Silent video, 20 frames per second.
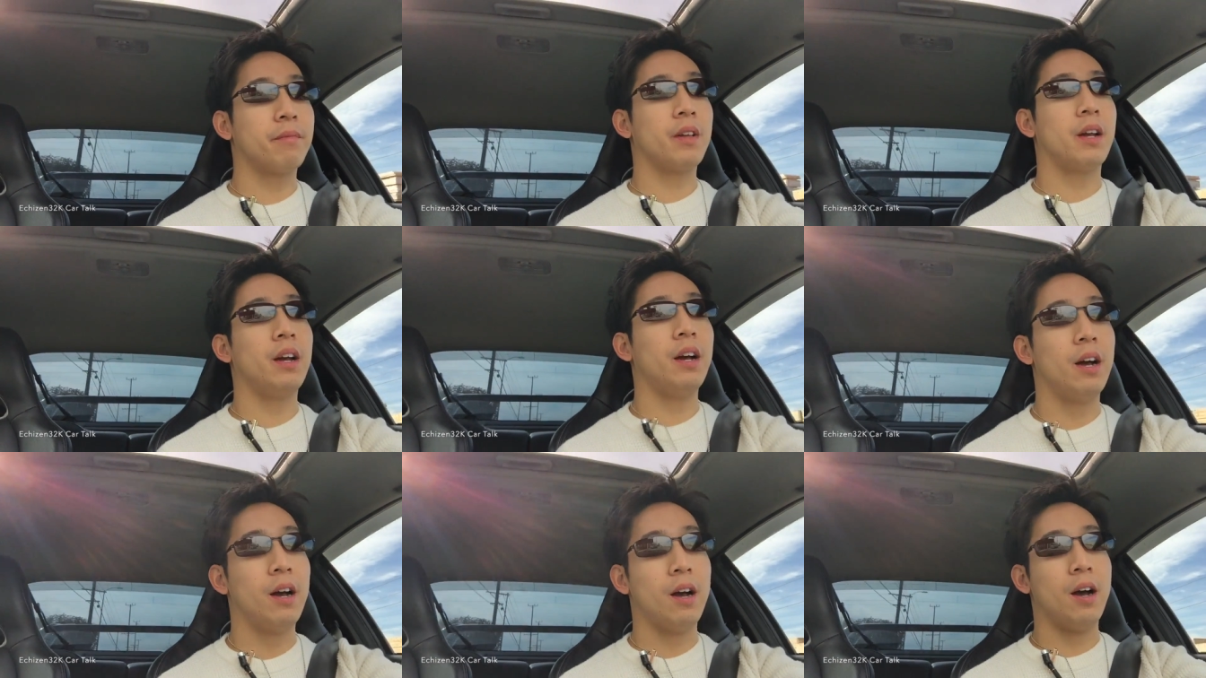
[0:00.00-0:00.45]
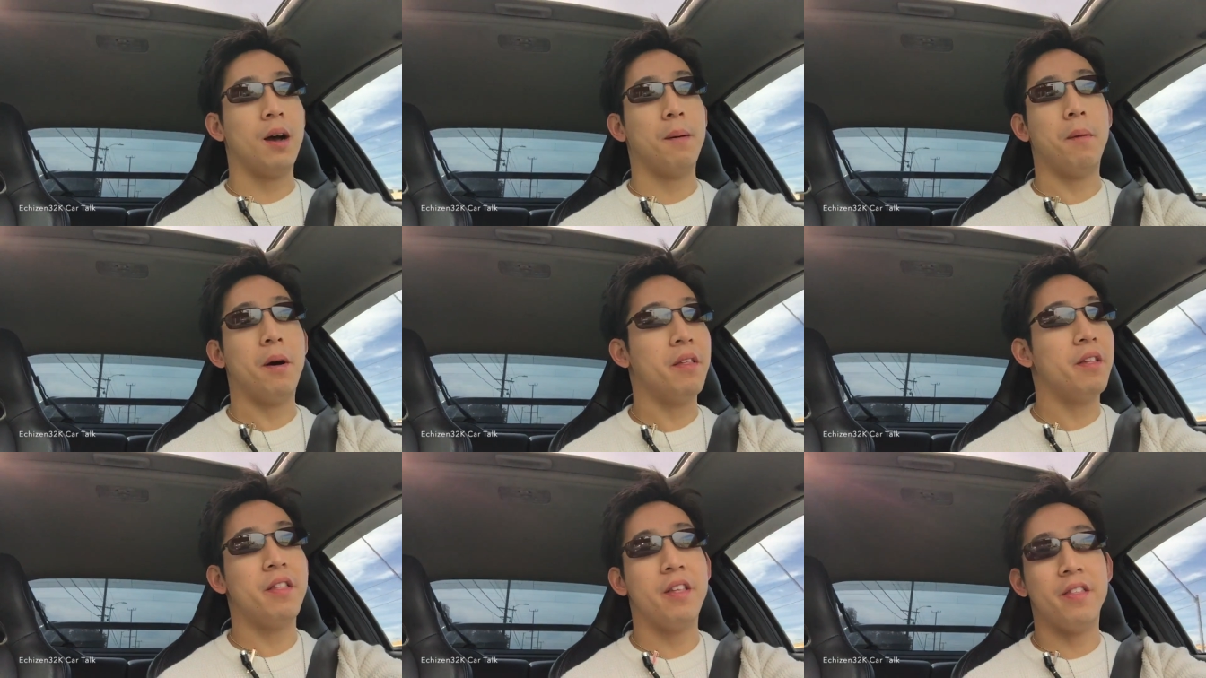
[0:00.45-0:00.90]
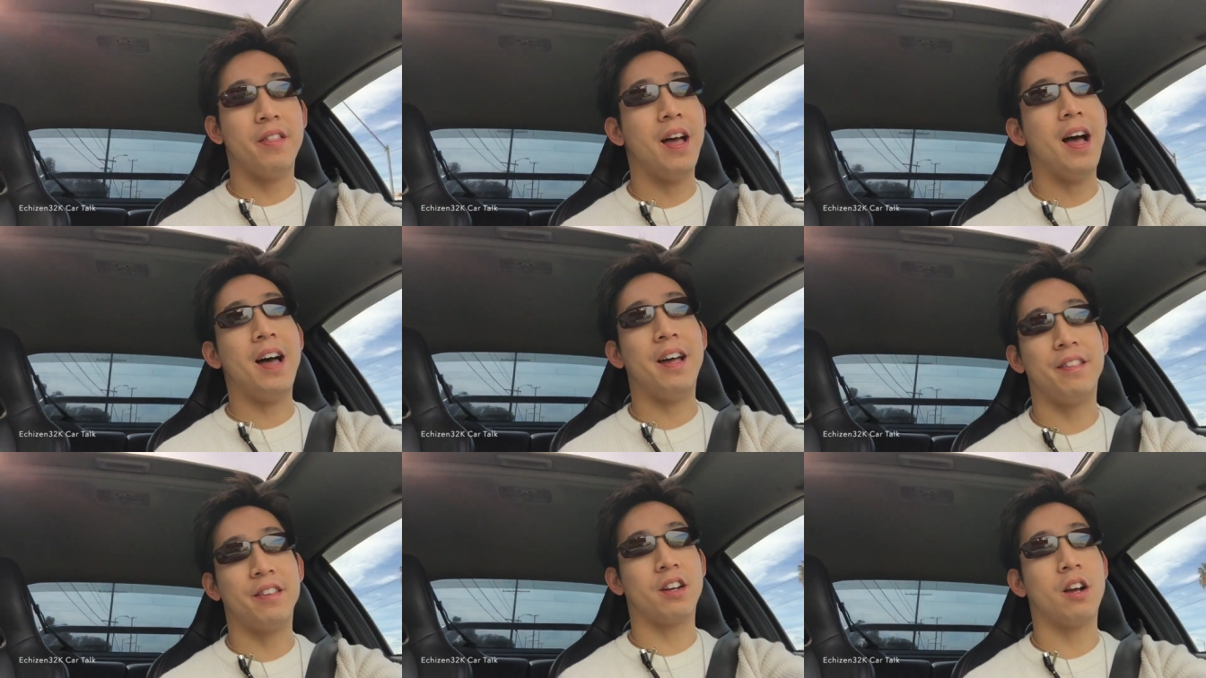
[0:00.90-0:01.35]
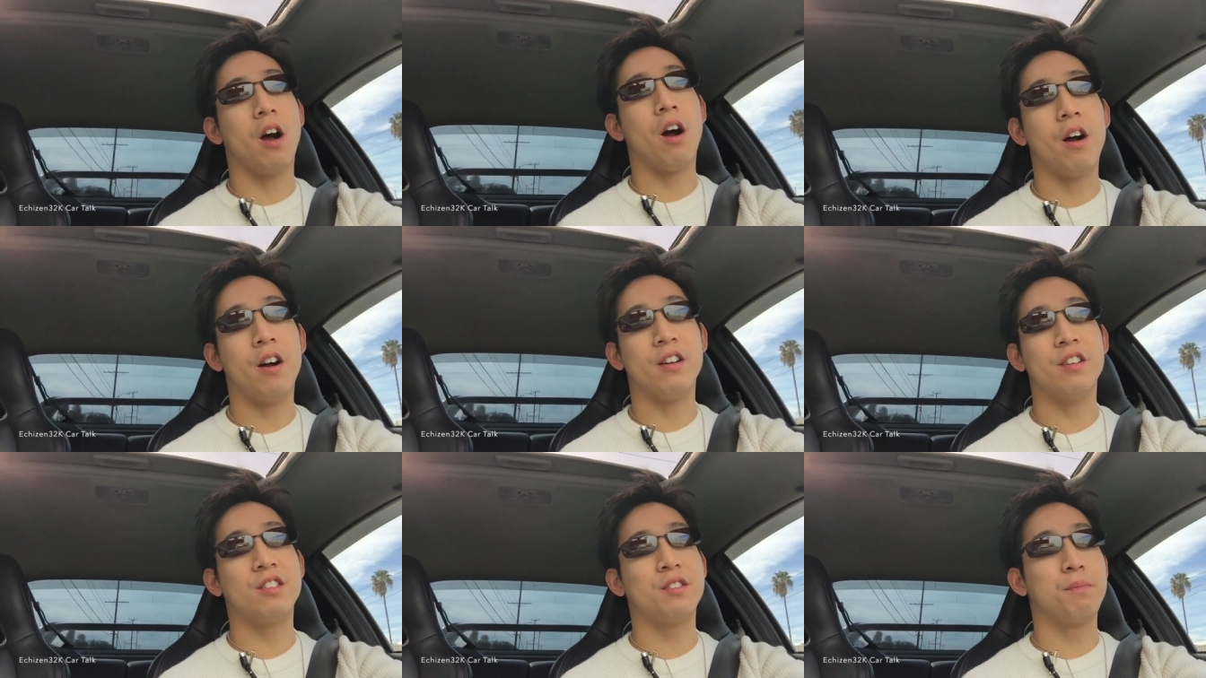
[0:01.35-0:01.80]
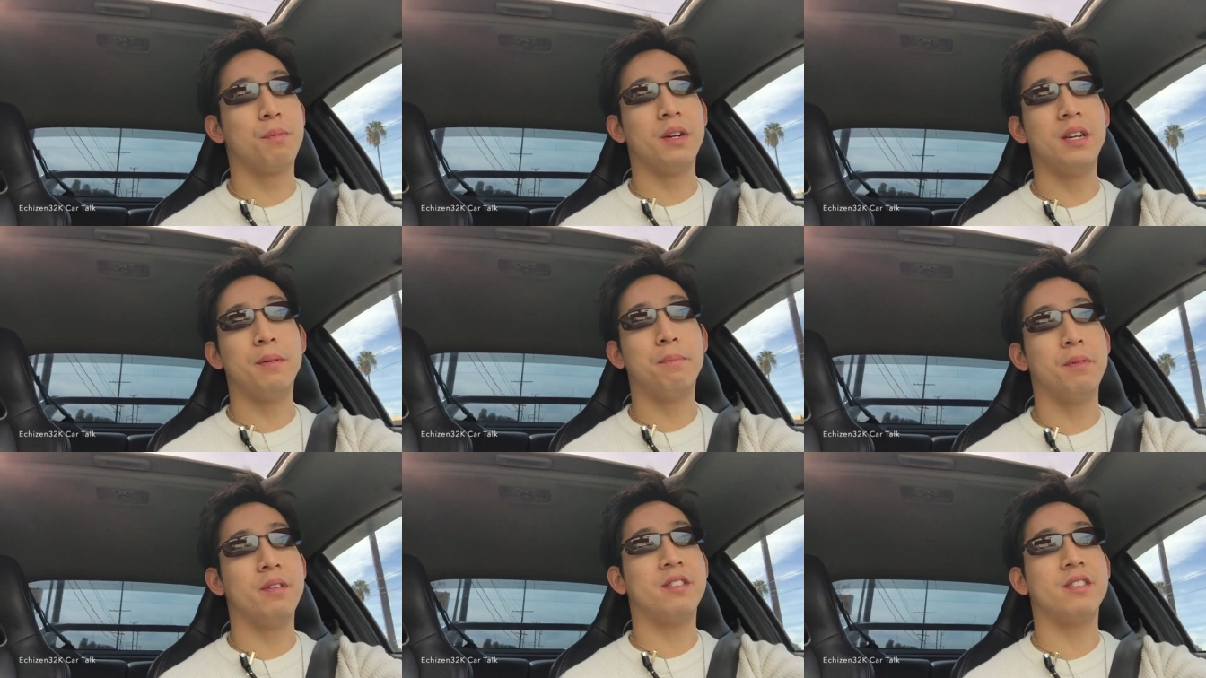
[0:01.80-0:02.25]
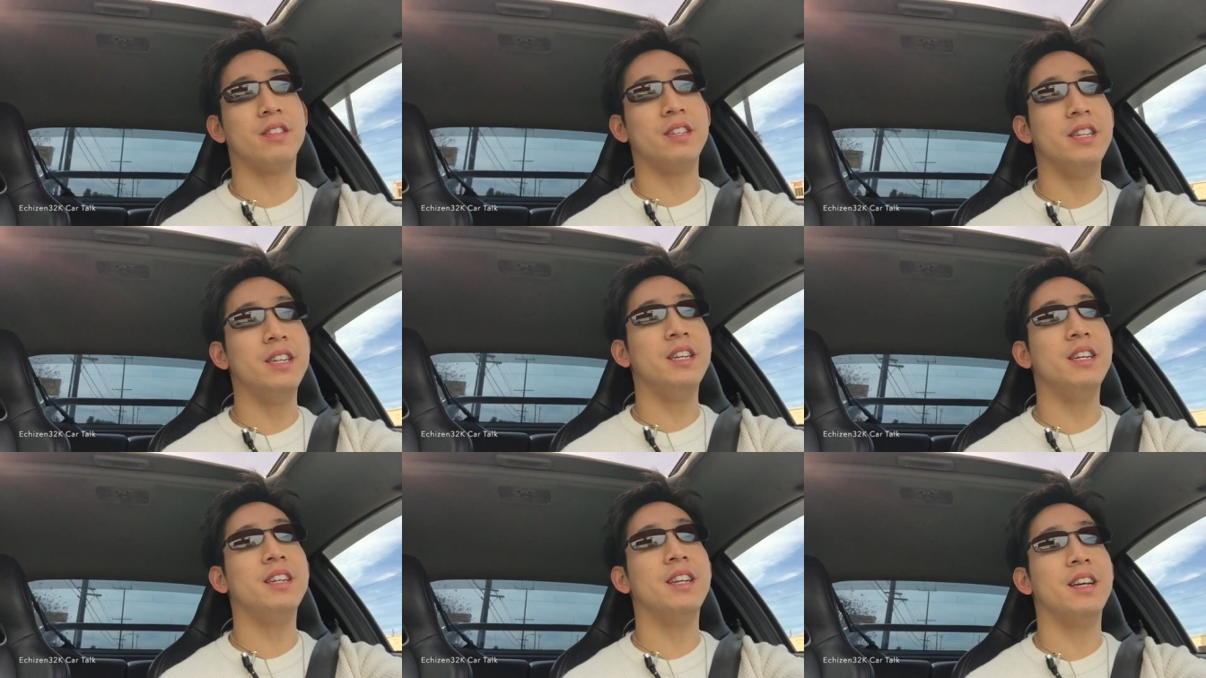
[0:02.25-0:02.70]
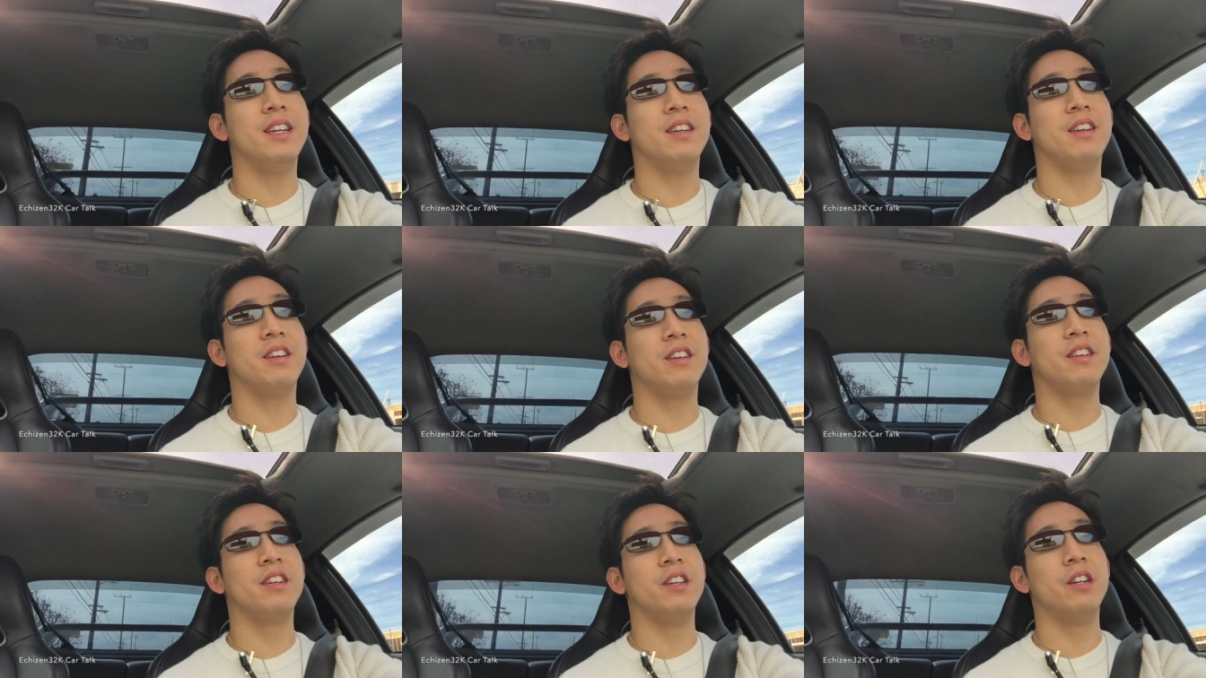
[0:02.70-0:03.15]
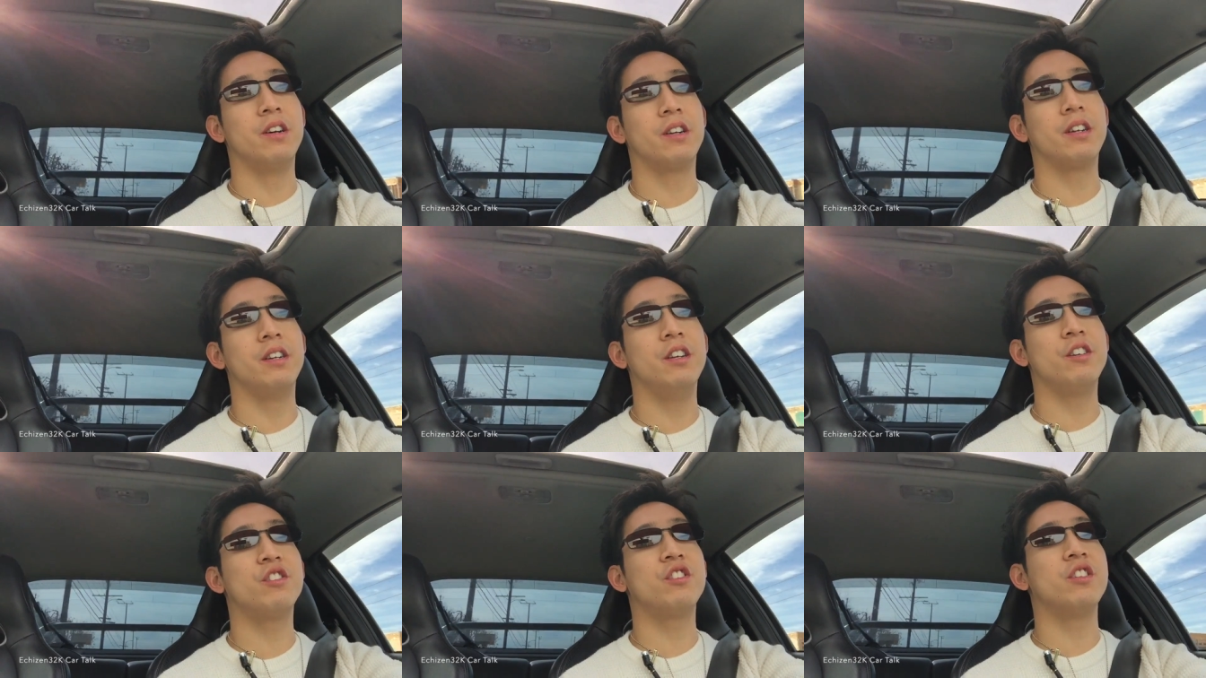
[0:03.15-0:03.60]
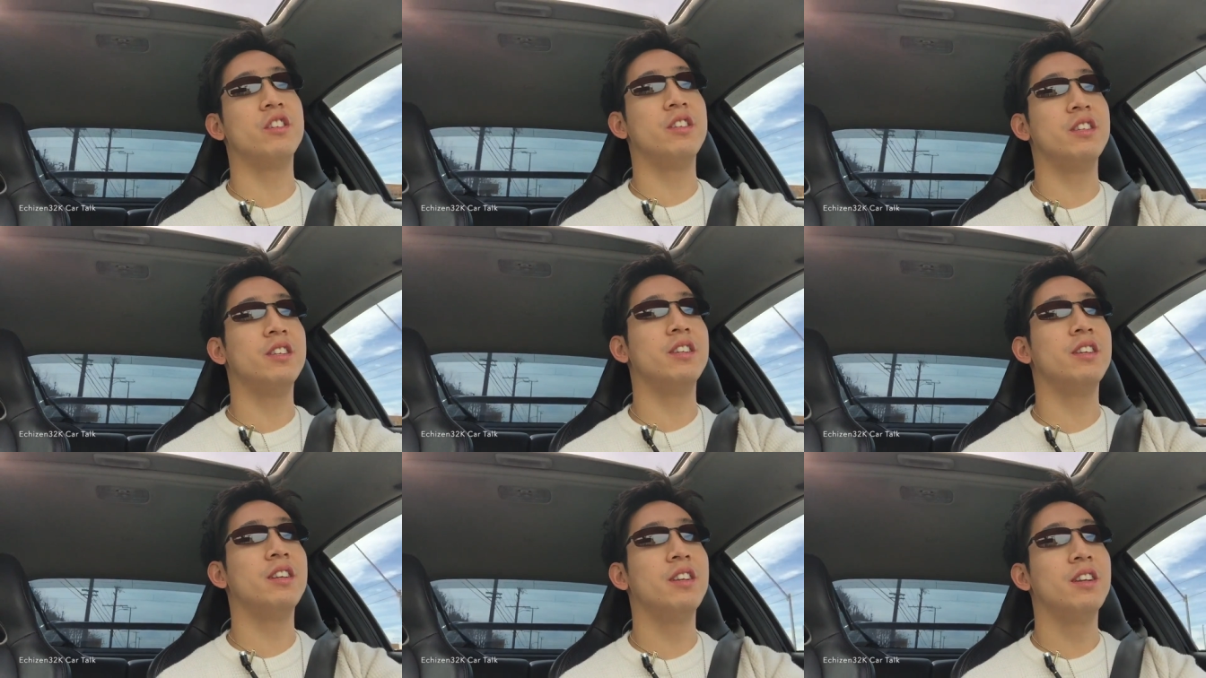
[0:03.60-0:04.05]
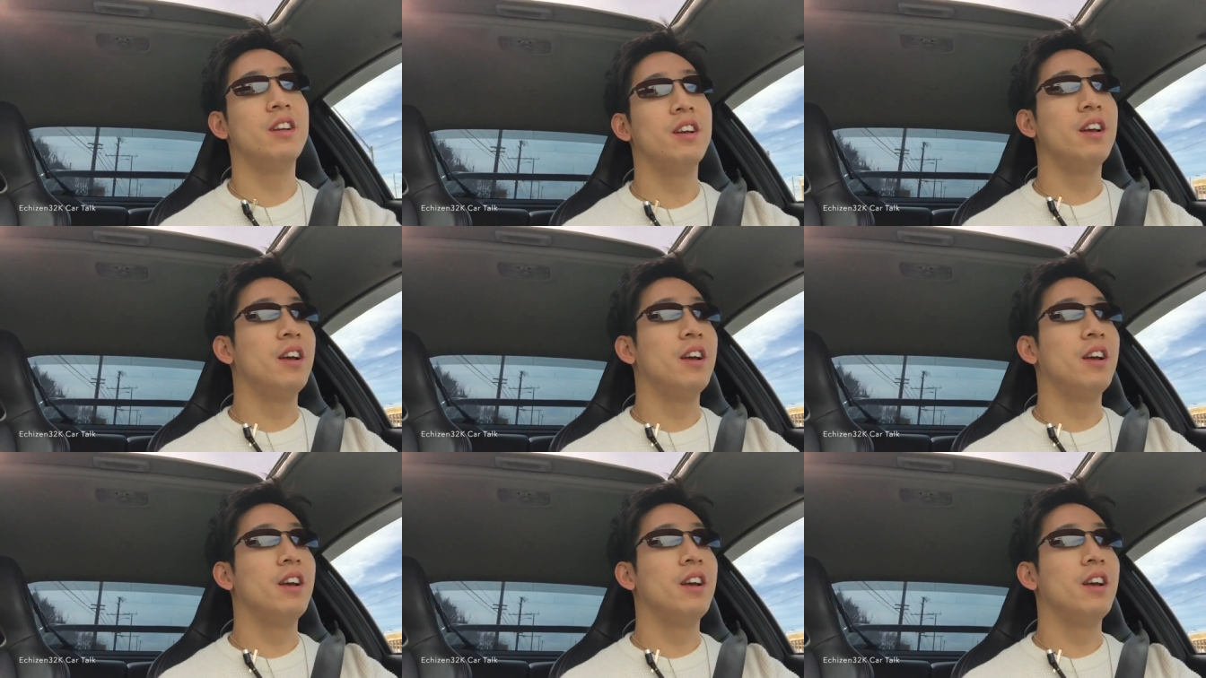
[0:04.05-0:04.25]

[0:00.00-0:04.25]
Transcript: other than that, the car is pretty pristine, and condition